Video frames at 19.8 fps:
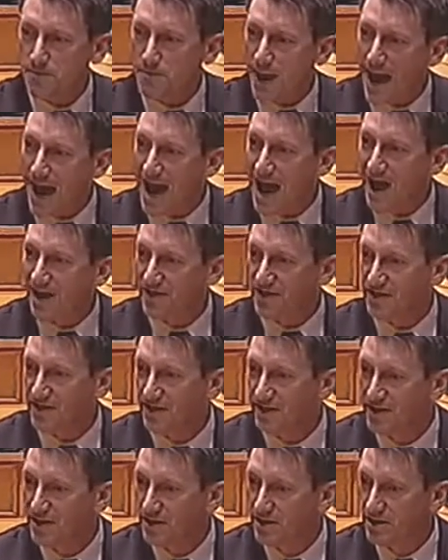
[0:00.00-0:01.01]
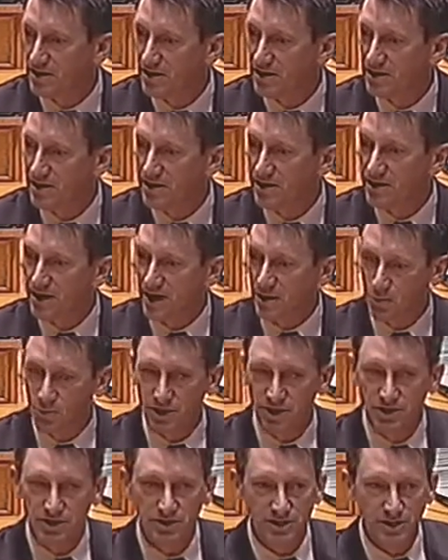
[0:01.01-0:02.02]
path in
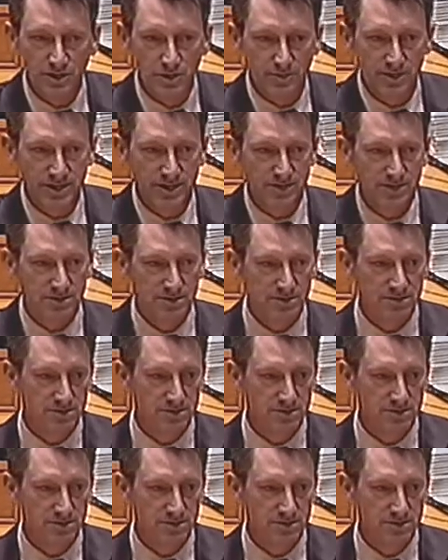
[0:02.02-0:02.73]
which to do it.